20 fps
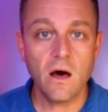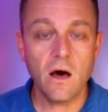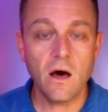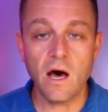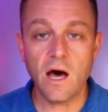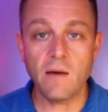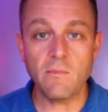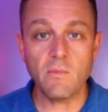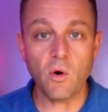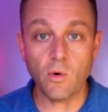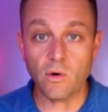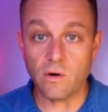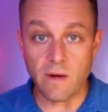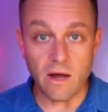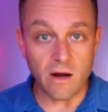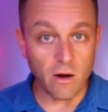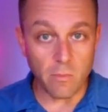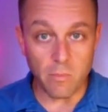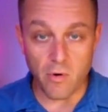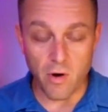um, or
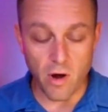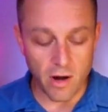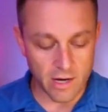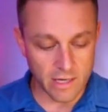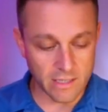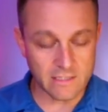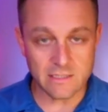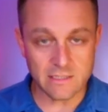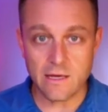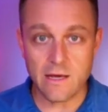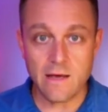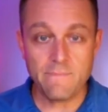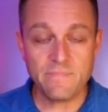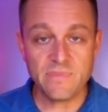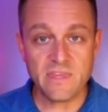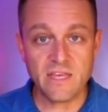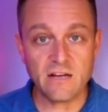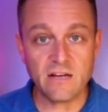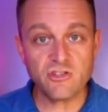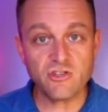about our products
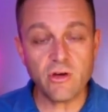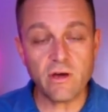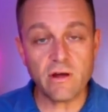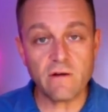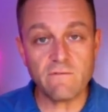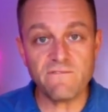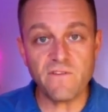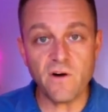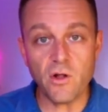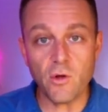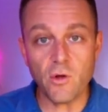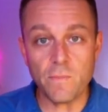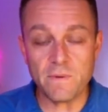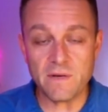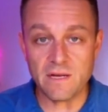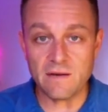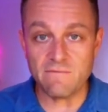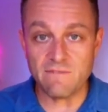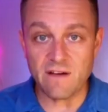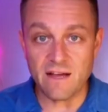then I'll show you how to follow up an
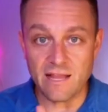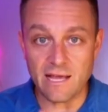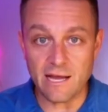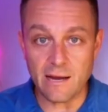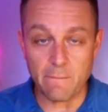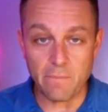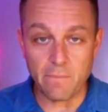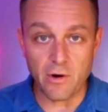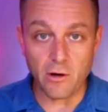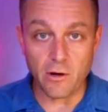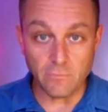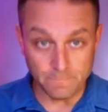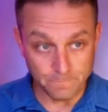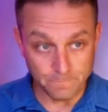invite like a pro